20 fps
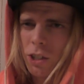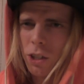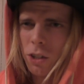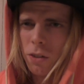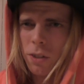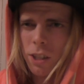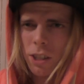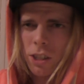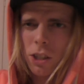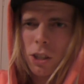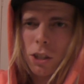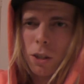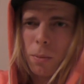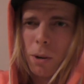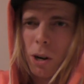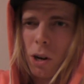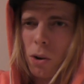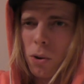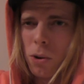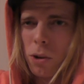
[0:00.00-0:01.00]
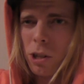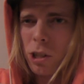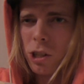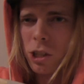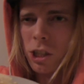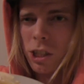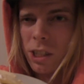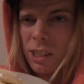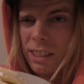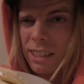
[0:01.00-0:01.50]
true friends, some
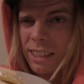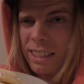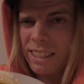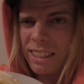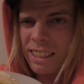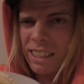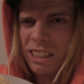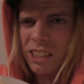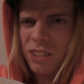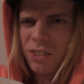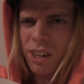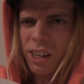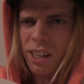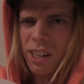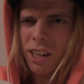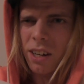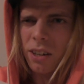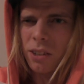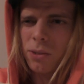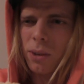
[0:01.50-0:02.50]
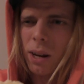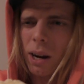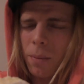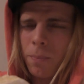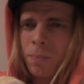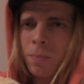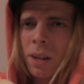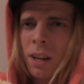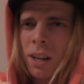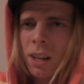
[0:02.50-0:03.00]
glorious cheese right there as well.